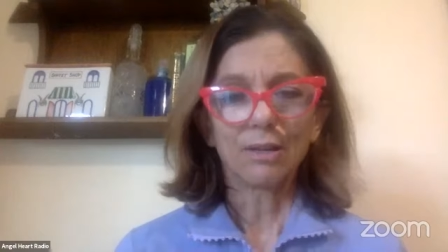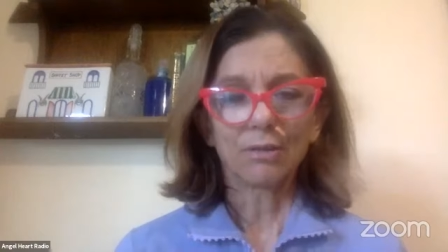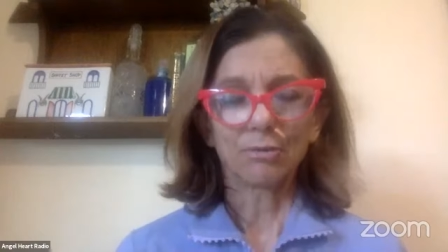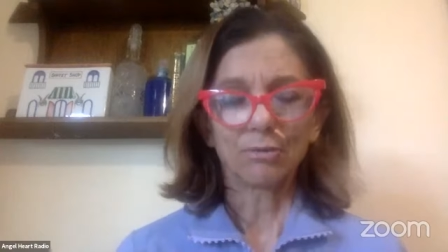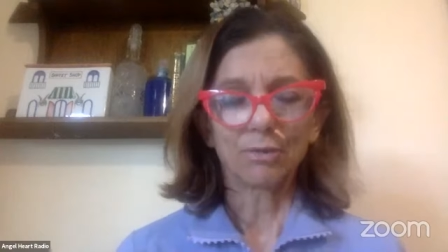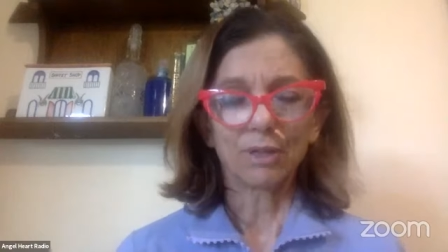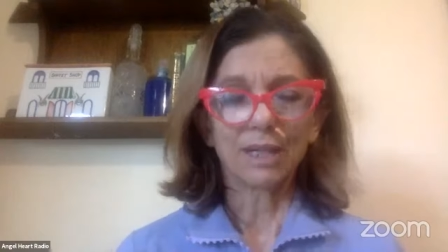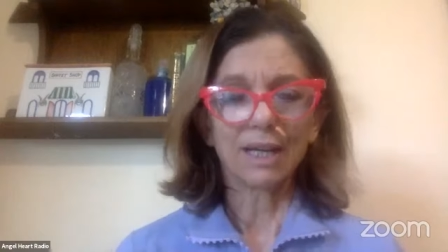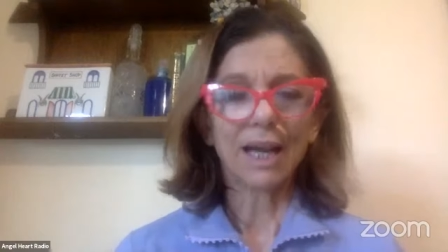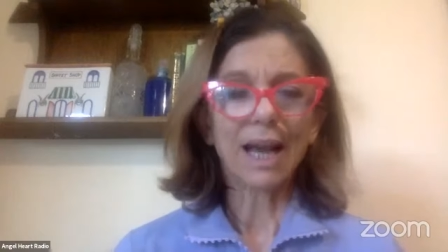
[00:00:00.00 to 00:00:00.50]

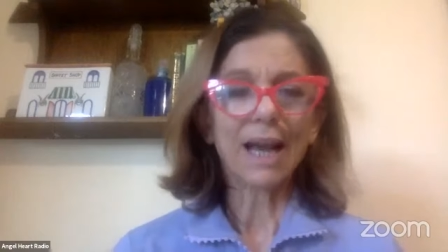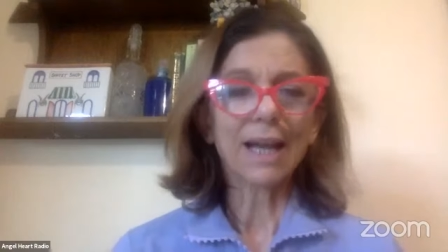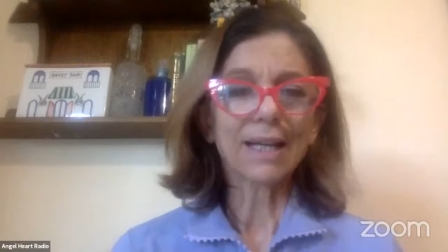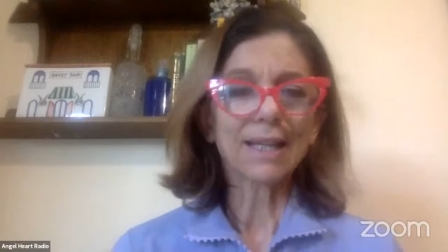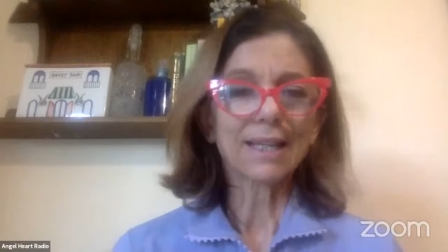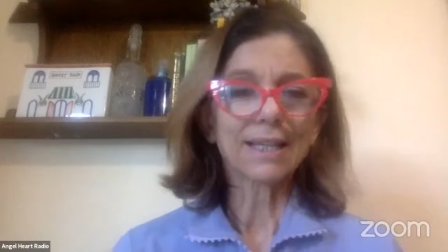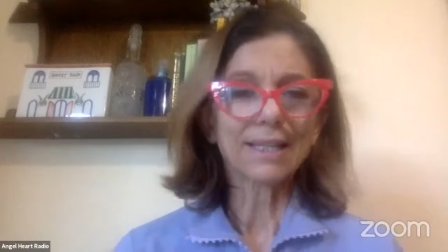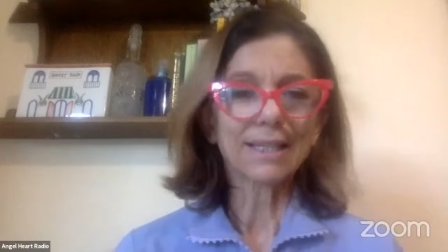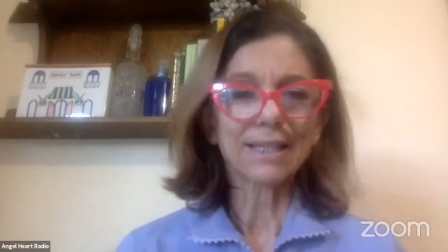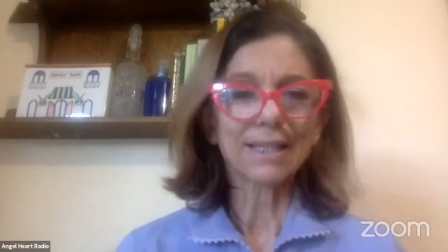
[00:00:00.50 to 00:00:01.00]

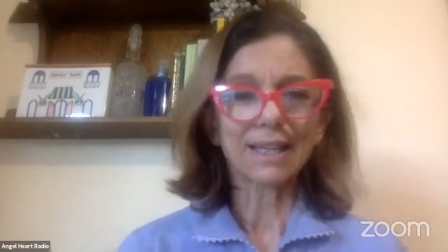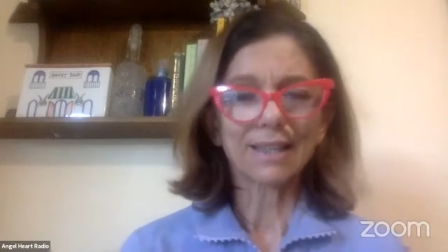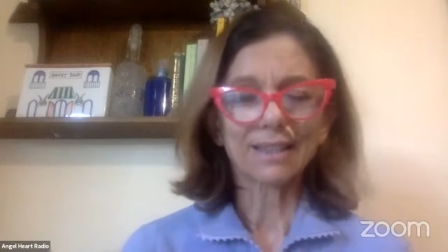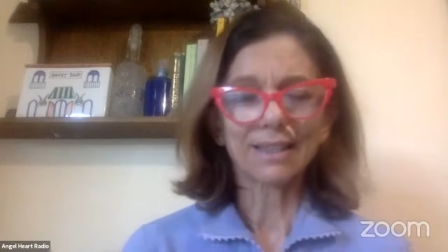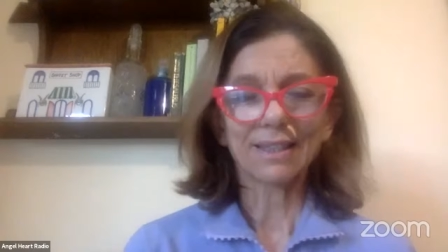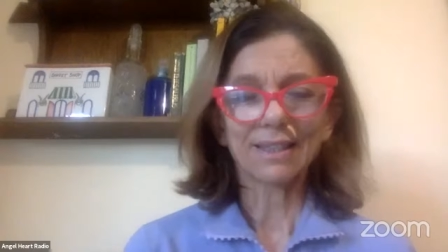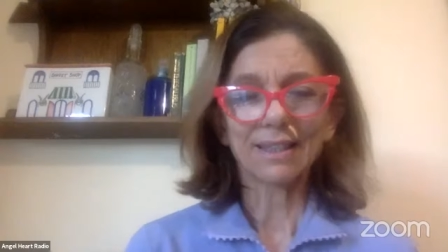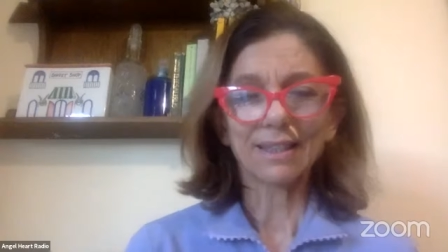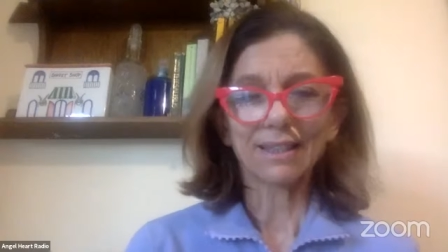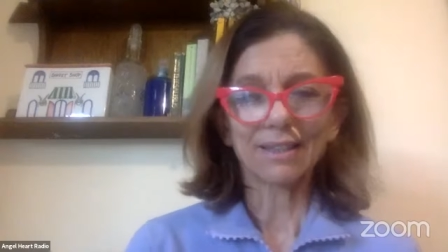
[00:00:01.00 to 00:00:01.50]
relaxed
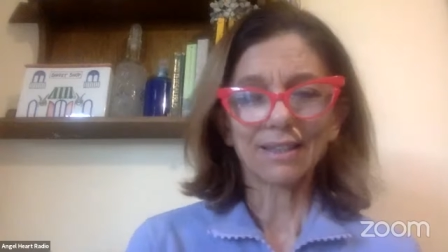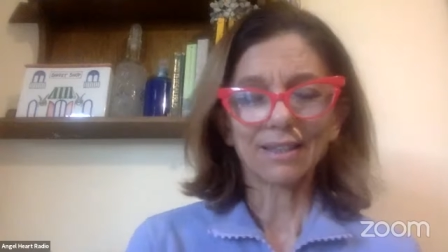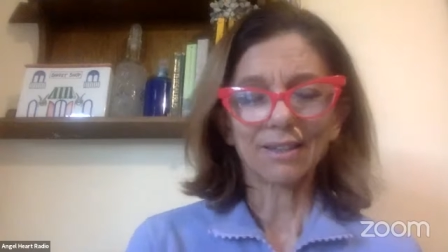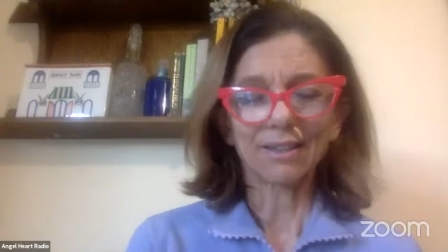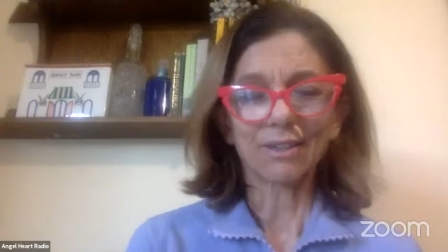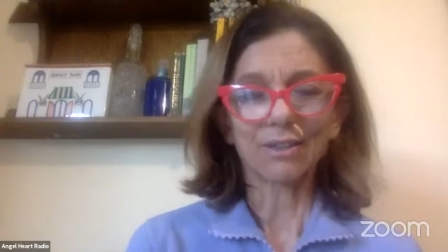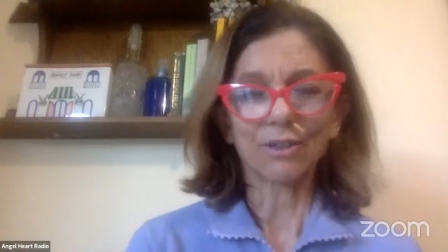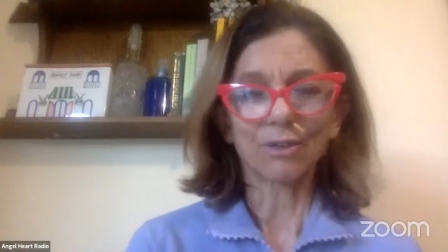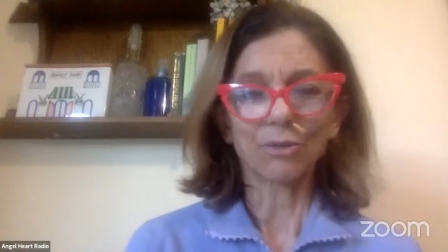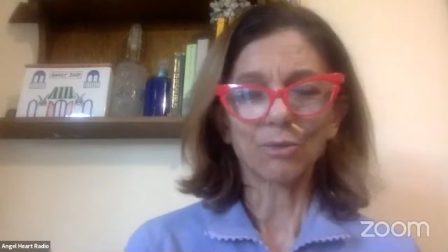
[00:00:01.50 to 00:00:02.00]
and
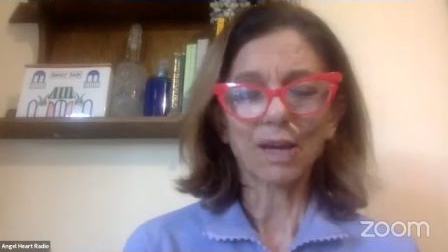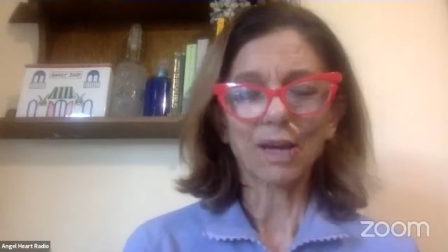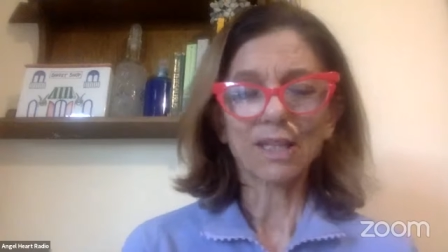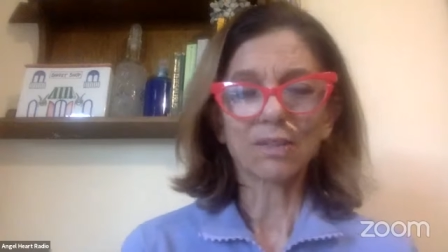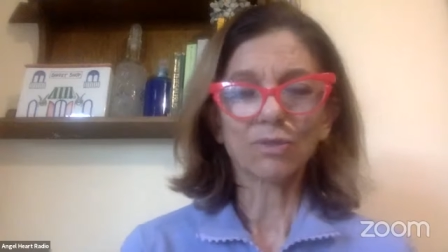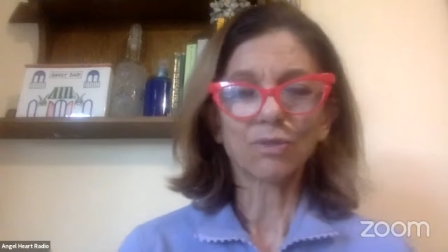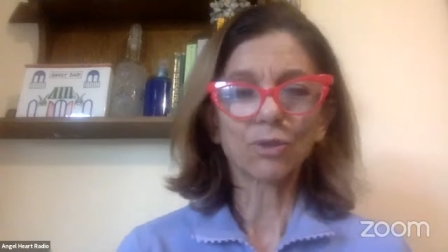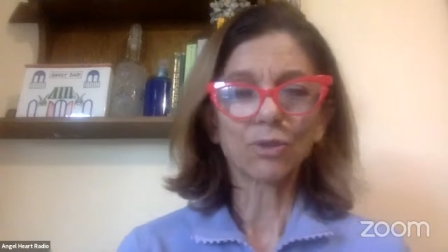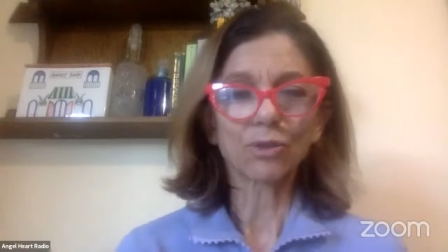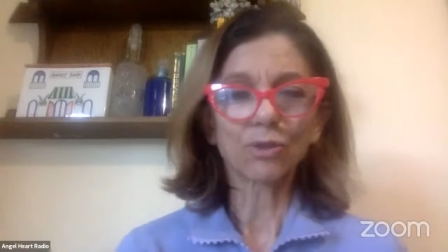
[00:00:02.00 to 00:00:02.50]

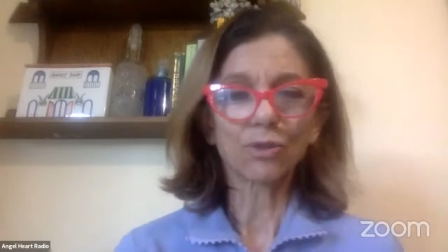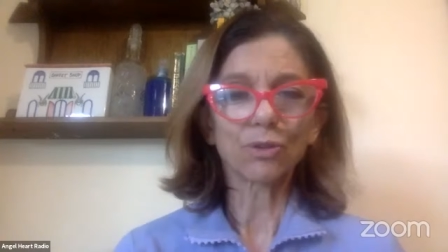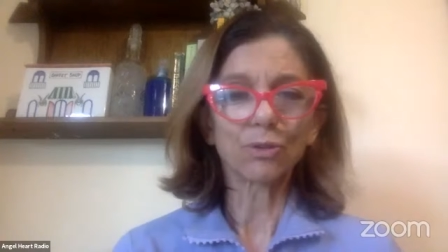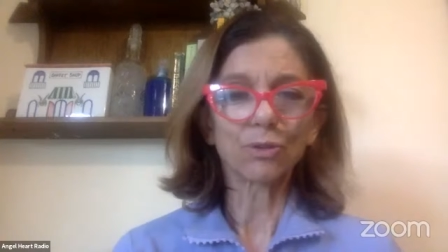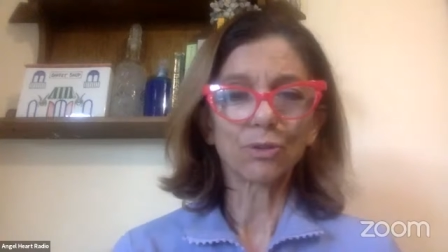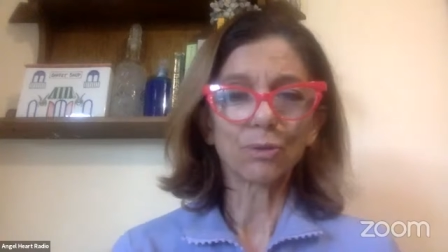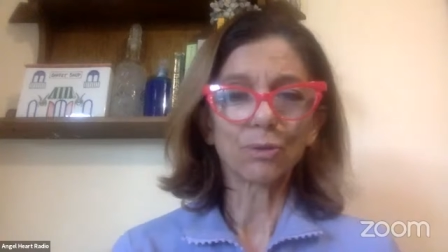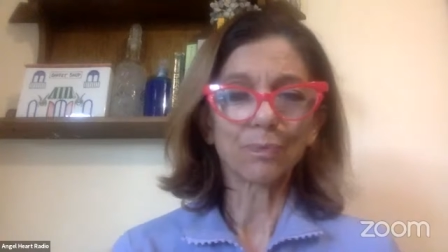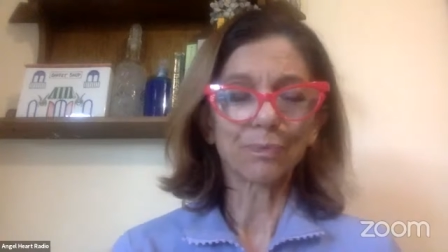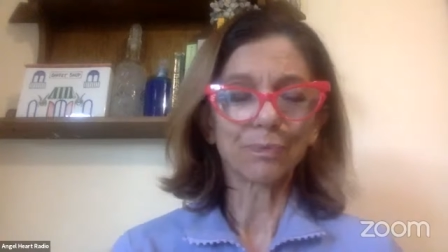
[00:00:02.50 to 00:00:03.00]
restful
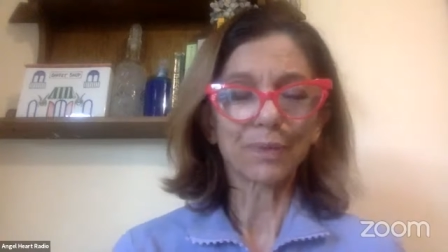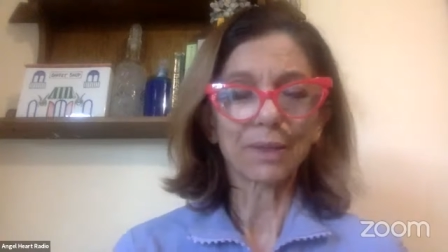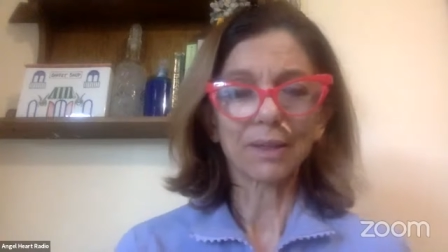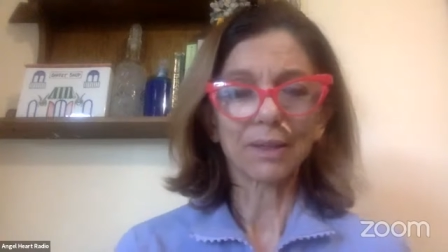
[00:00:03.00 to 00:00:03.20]
to